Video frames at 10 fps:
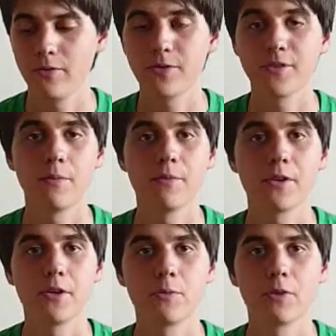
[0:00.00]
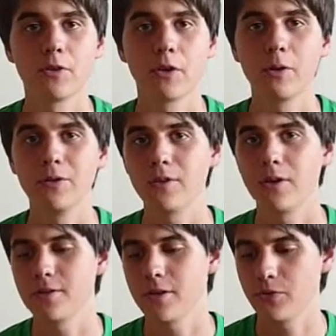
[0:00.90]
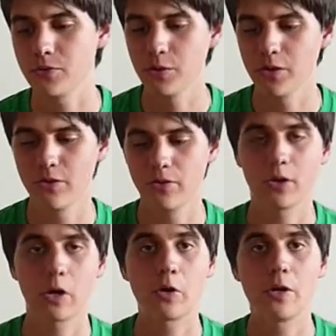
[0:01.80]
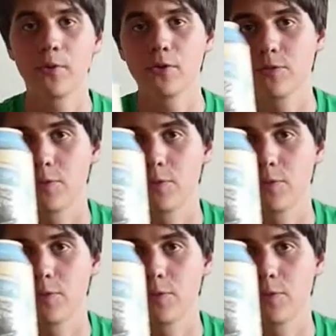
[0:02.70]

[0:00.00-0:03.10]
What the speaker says: In this episode, we're going to acquaint ourselves with Creemore